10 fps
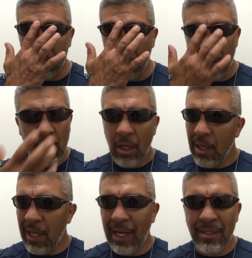So,
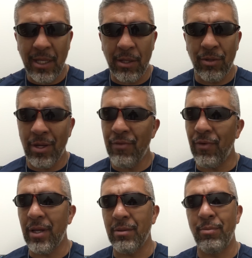like I said, you know, he
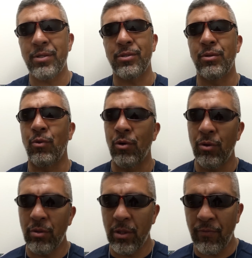fought the best in the
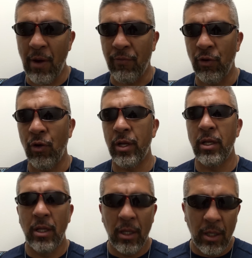world. He fought Floyd.
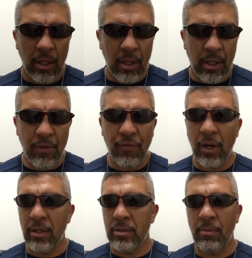He
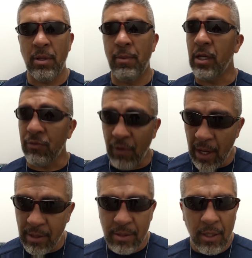fought some of the biggest
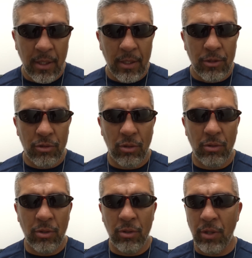fights.
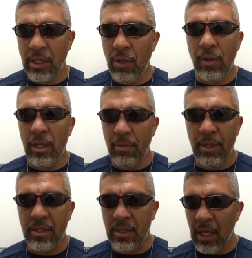So you know he's already in the
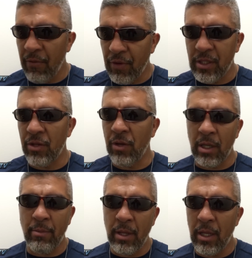business. If it's either
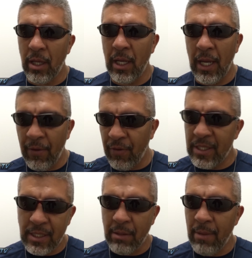gonna make, if
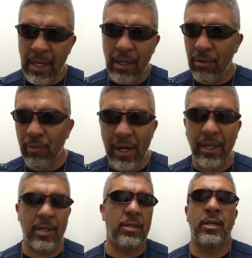he's gonna make it or
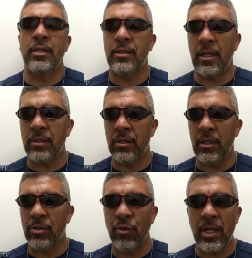break it, let's let's
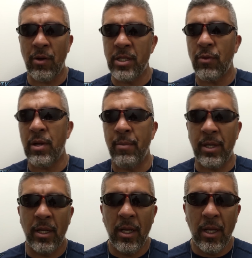let's do it now. He's already
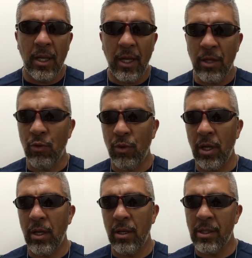been. It's now or the,
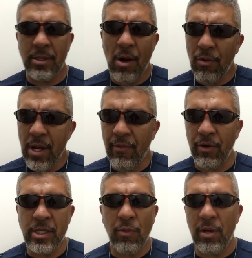never. It's now or never.
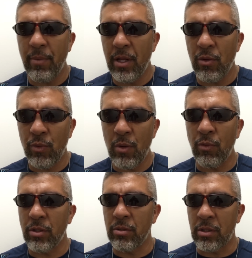He's already been in the ring
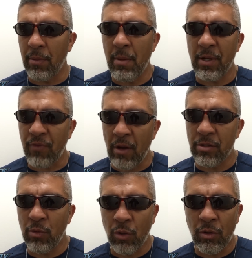with some of the best fighters
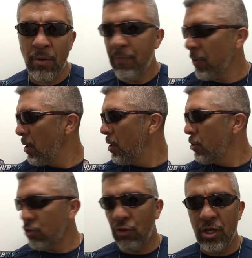in the world.
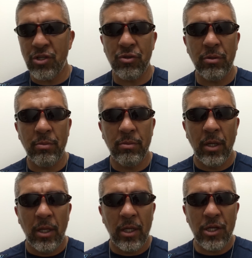So he shouldn't
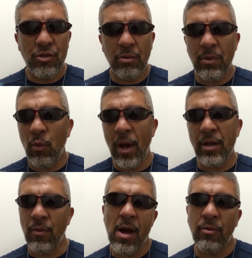he shouldn't be waiting
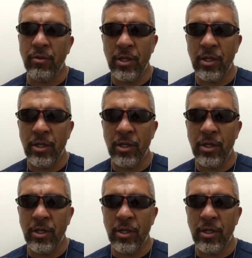around.